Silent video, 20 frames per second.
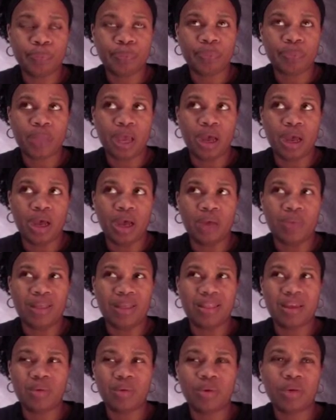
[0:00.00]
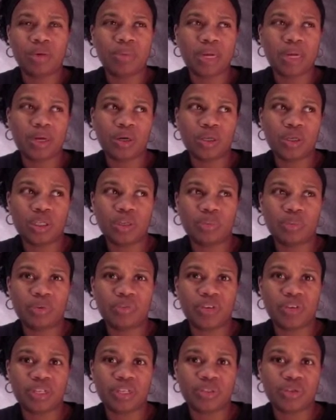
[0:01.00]
I think one of my earlier
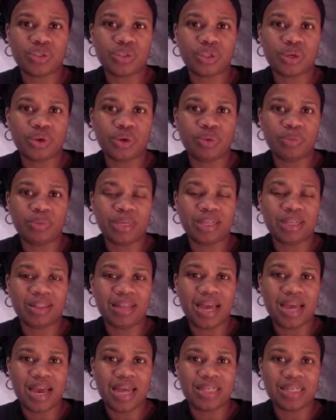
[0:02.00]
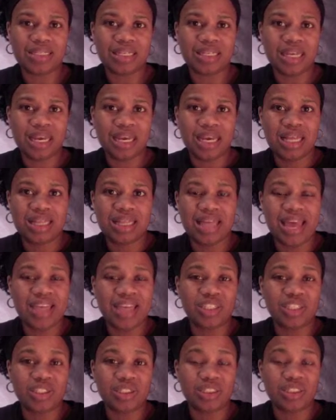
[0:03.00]
professors told me that they
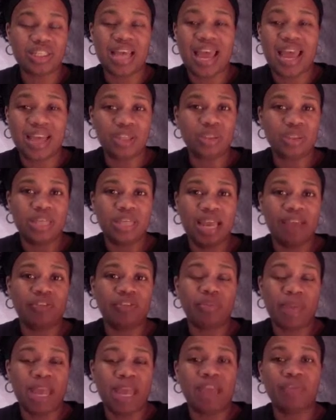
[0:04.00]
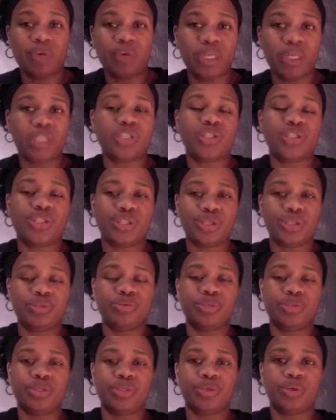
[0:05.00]
actually have to pay for each
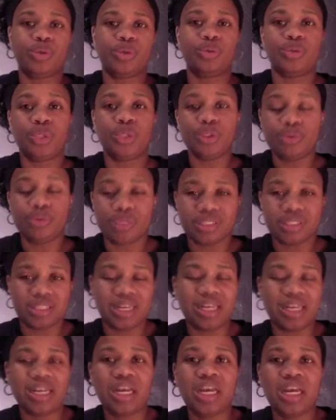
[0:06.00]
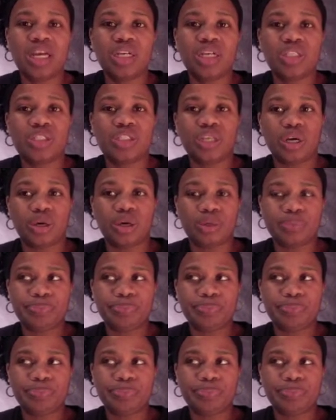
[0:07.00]
student who uses it. So